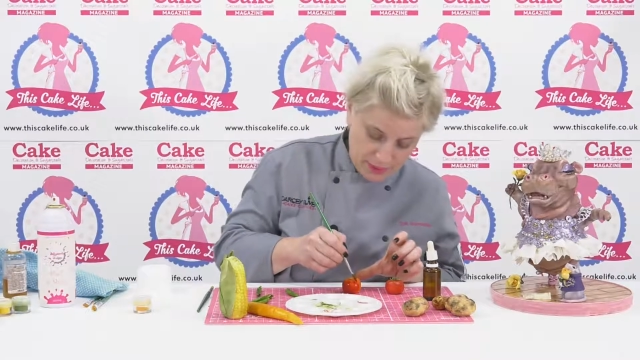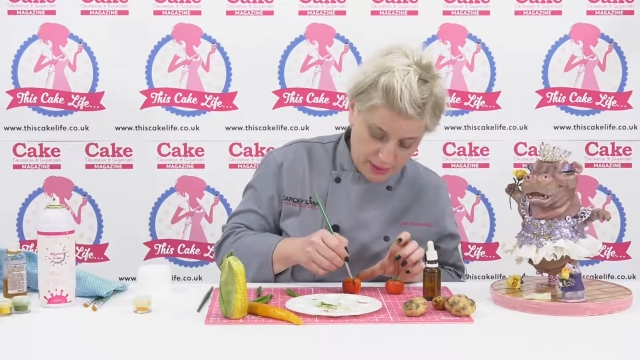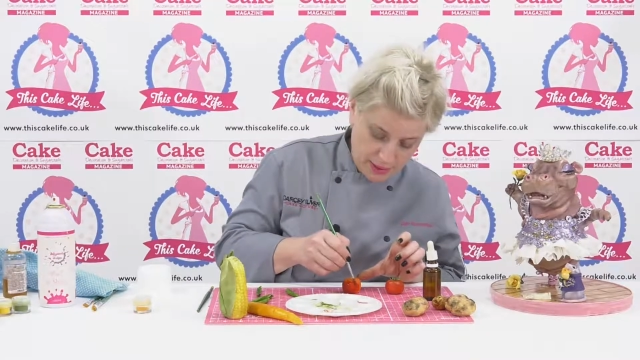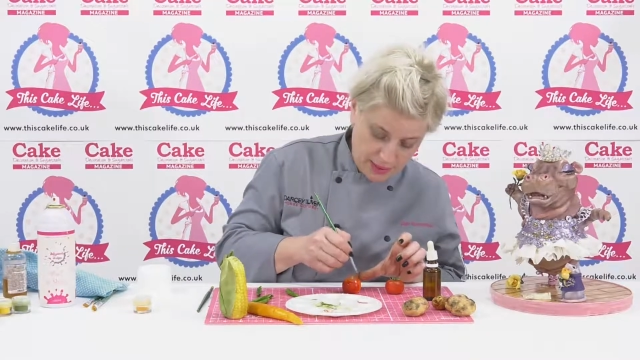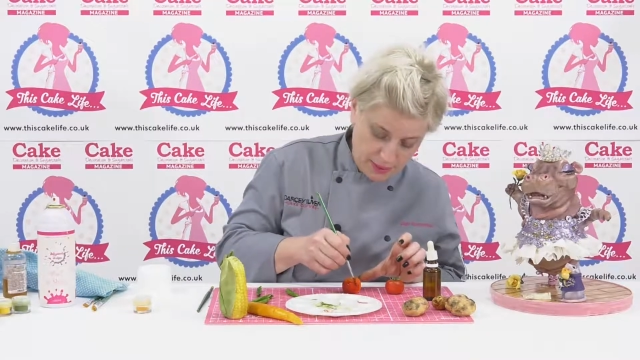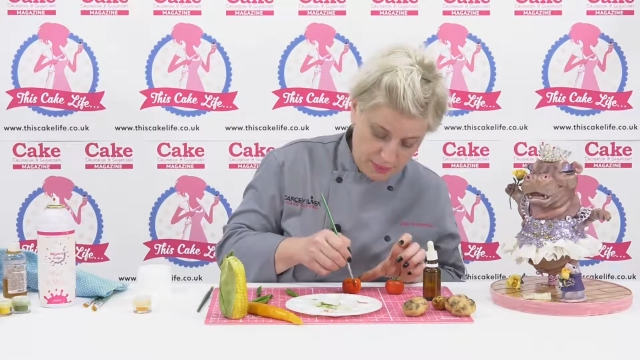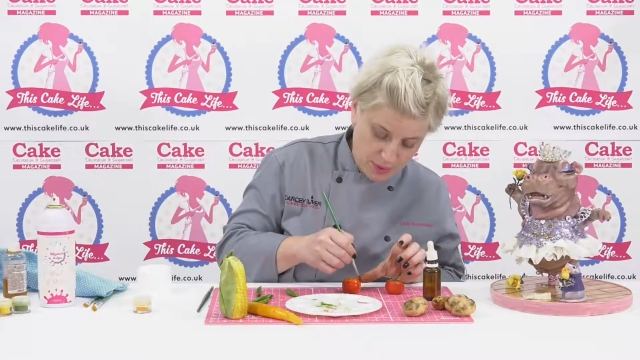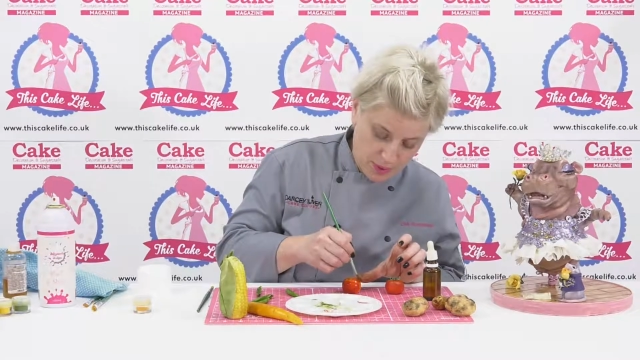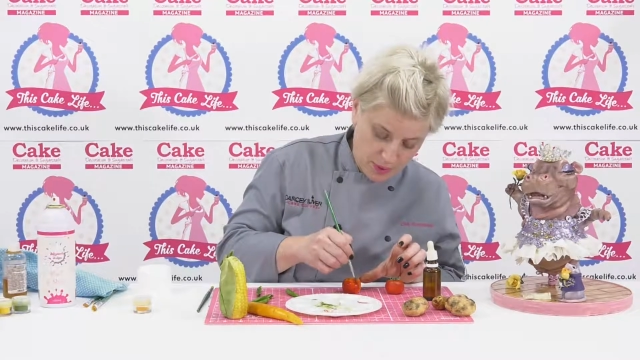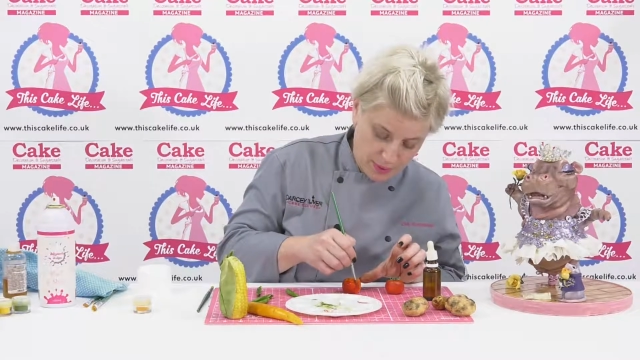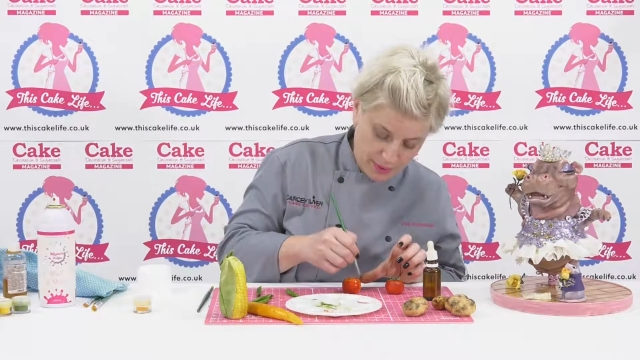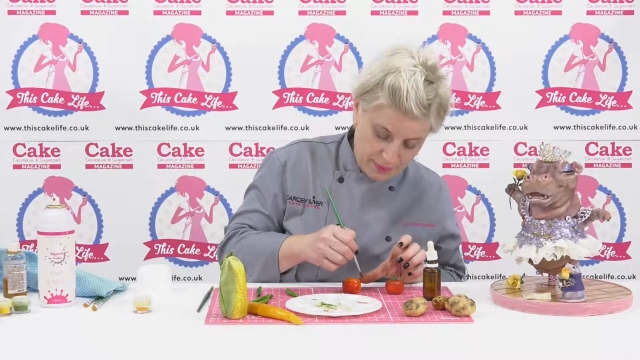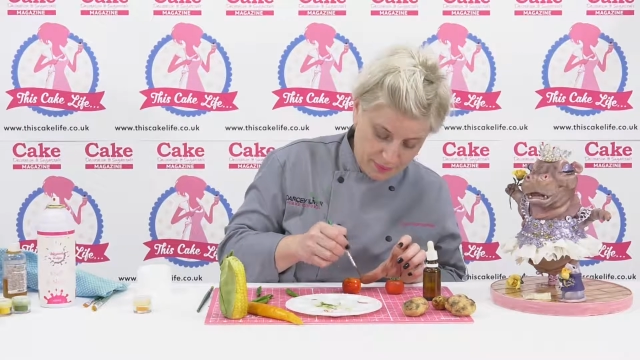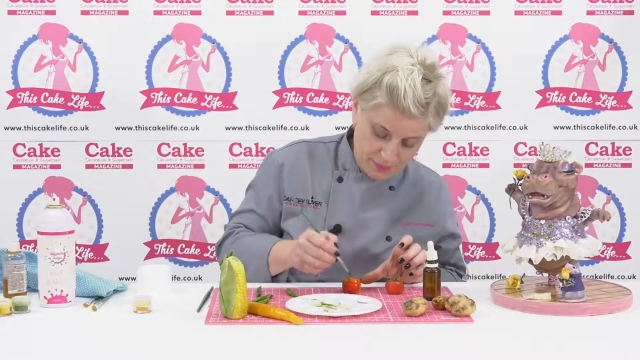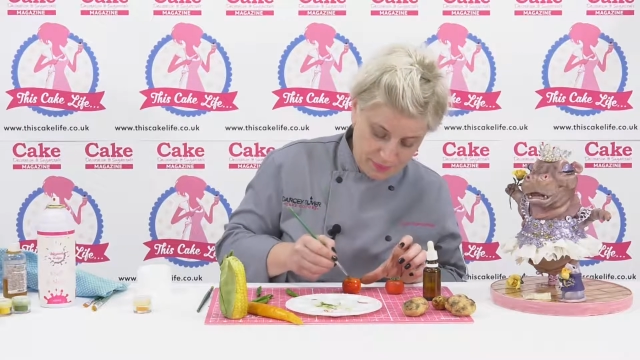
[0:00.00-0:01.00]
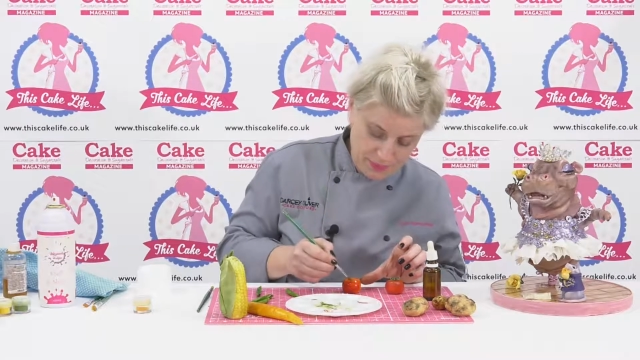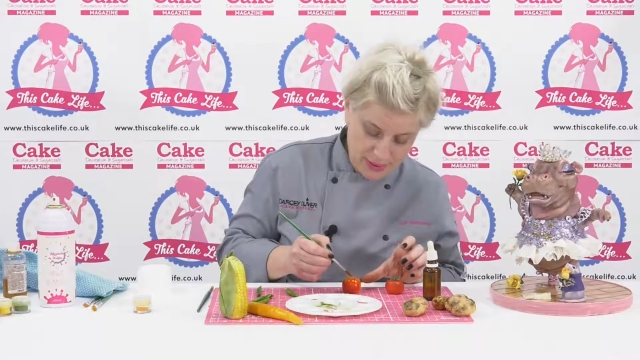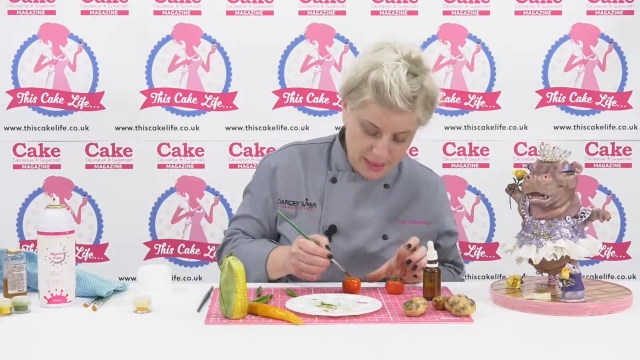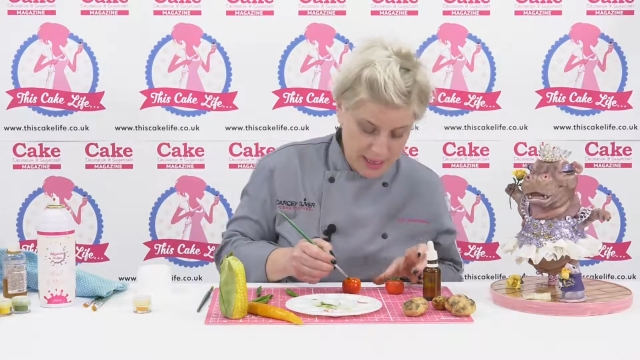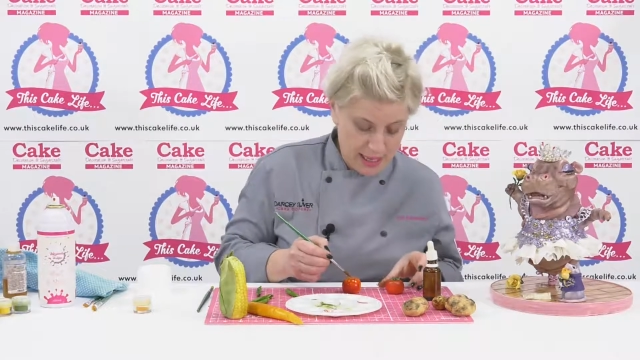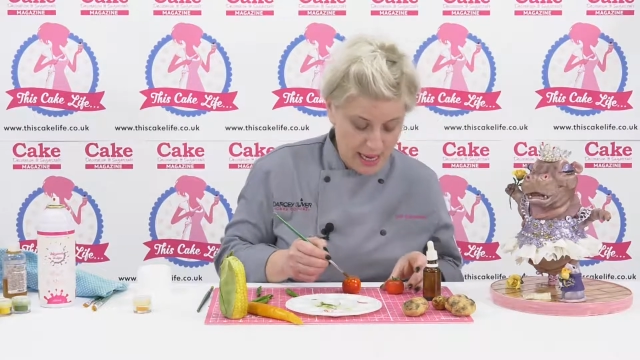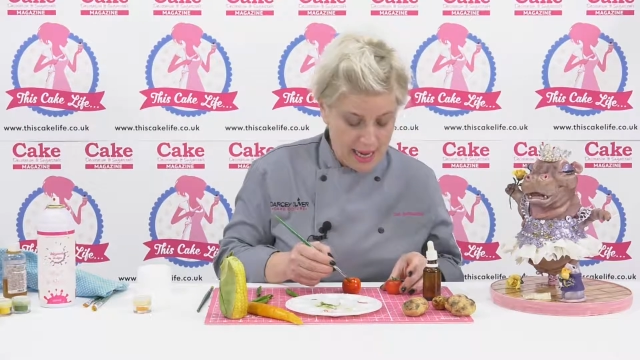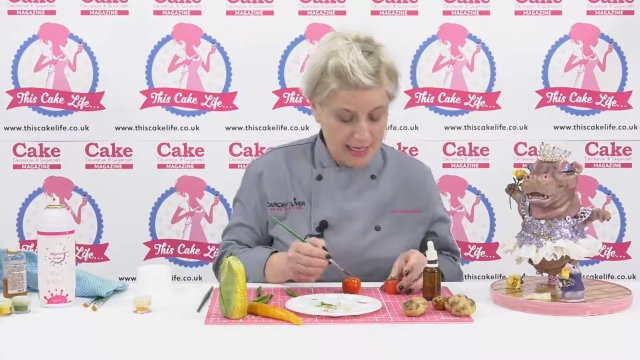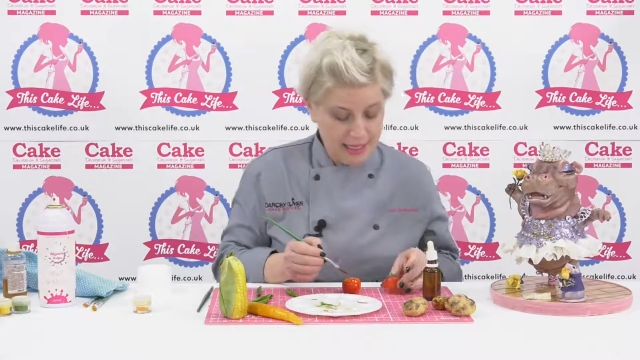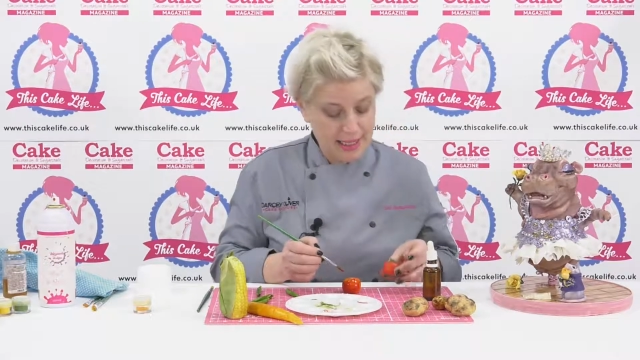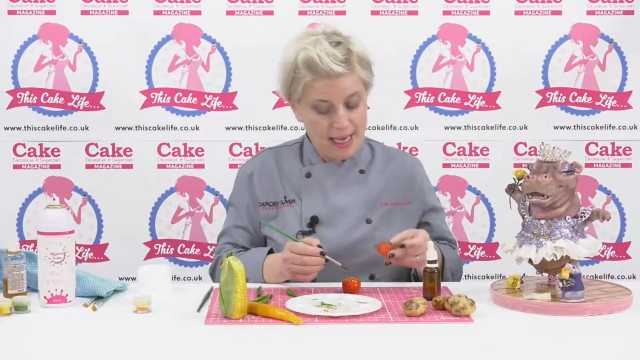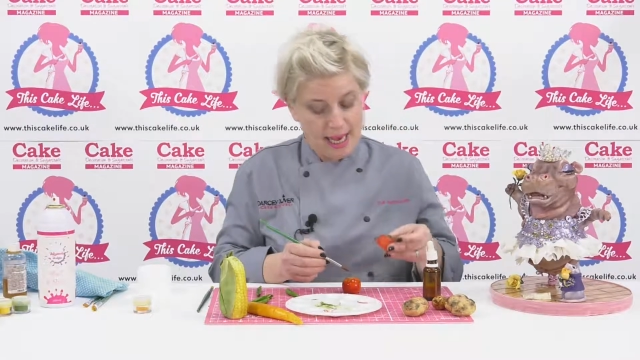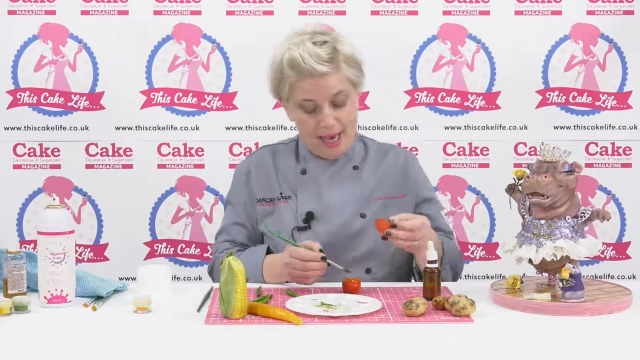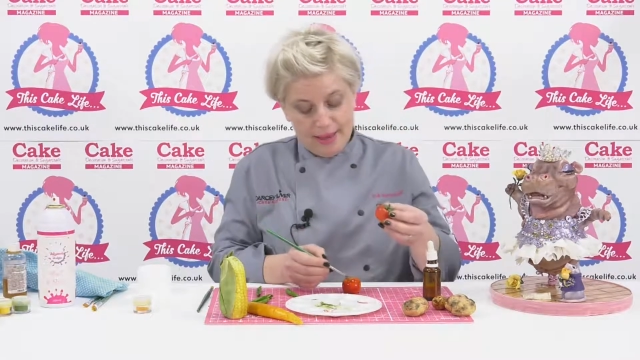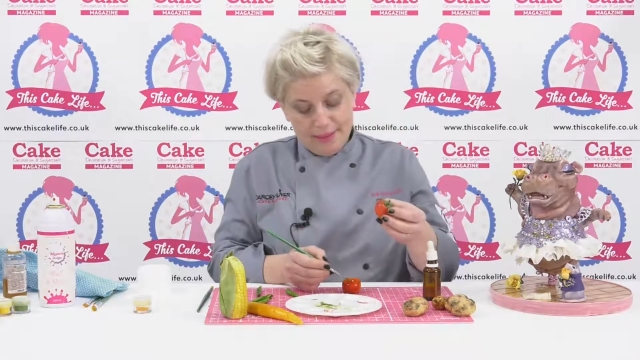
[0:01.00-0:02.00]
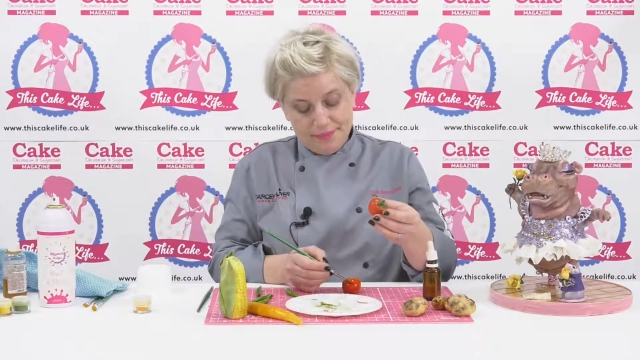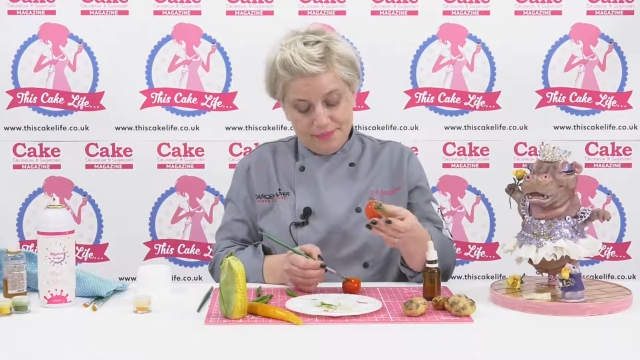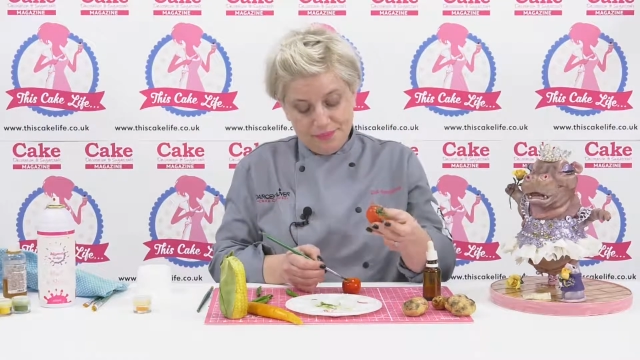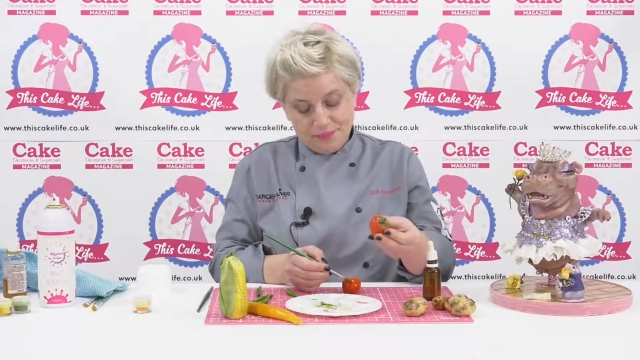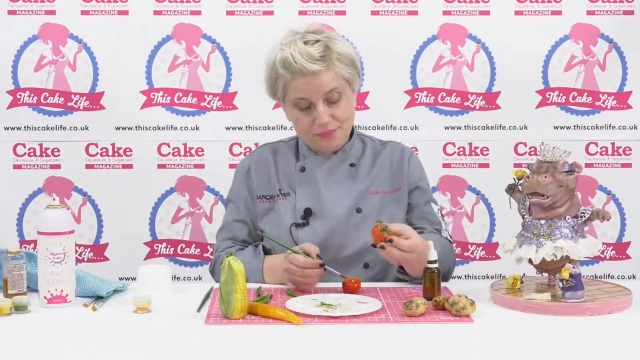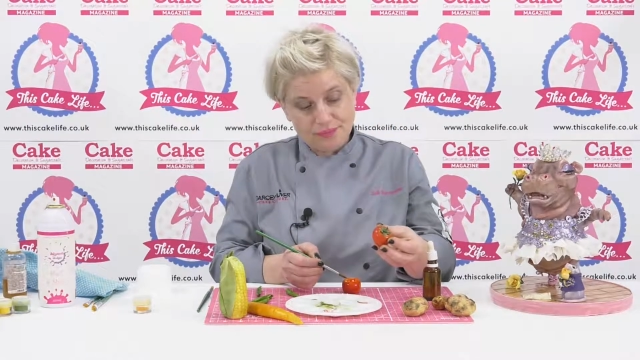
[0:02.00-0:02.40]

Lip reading: and keep going. And again,